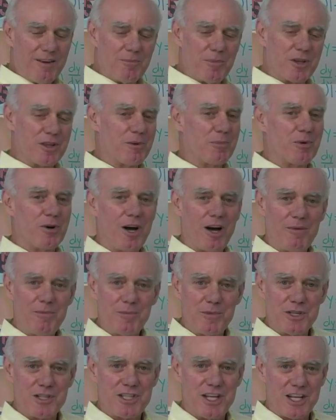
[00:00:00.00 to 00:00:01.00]
But the
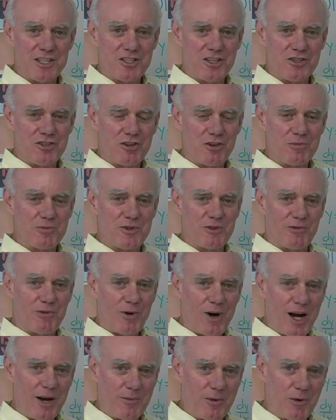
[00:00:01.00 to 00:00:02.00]
problem is that's in terms of
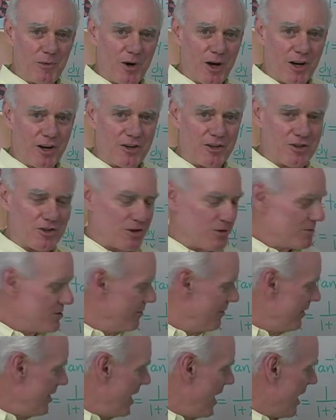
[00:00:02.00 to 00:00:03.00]
y. We want it in terms
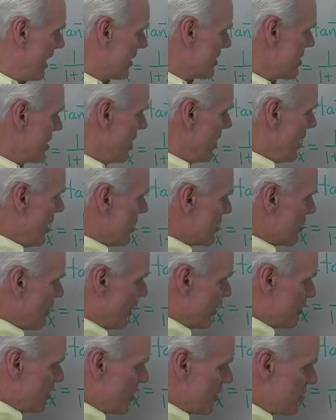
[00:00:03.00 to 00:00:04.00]
of x. So
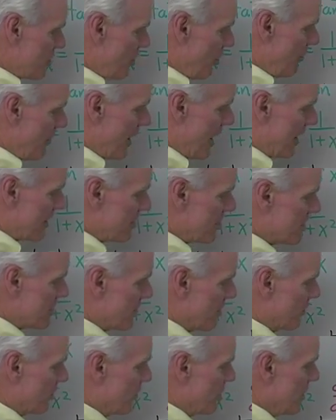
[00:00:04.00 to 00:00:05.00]
I just go back to
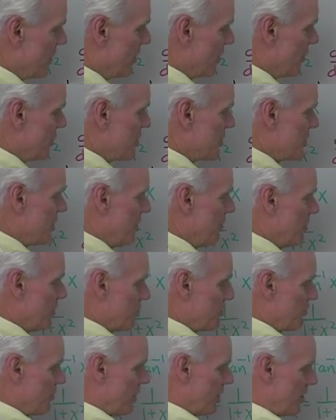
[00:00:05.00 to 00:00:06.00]
some real simple
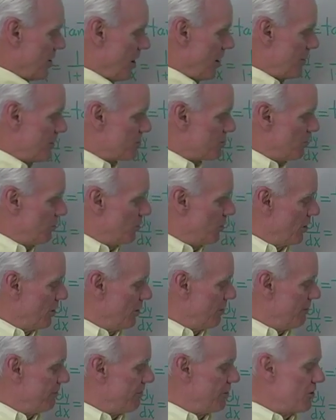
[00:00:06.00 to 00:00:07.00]
trigonometry. One
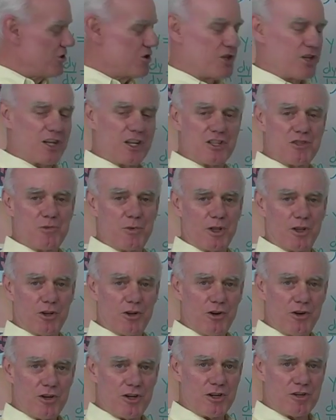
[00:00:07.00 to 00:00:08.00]
of the first things we
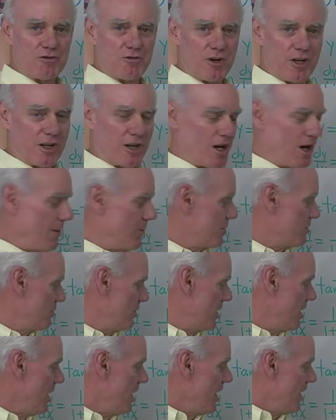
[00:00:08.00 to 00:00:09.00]
learned in
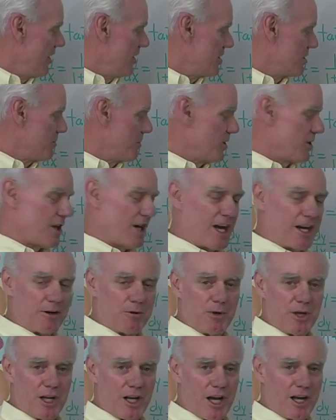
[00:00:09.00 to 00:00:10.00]
trigonometry, this
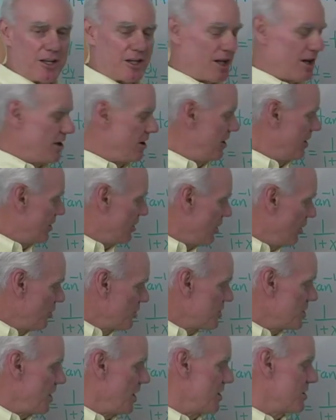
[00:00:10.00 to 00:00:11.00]
Pythagorean identity.
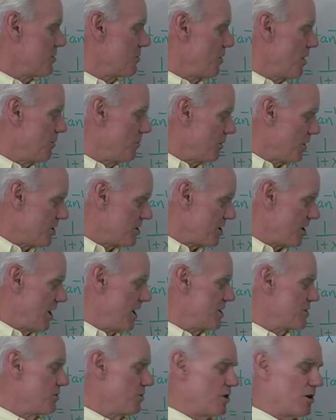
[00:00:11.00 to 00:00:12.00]
Cosine squared plus
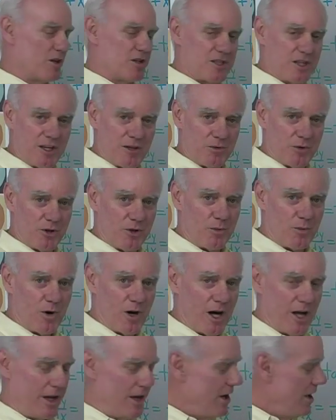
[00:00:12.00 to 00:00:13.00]
sine squared is equal to
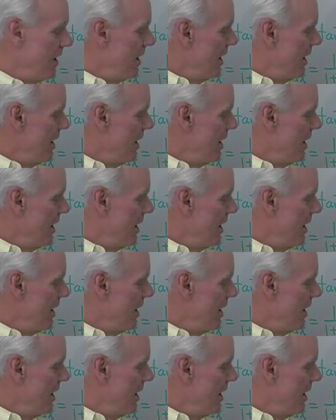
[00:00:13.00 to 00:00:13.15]
1.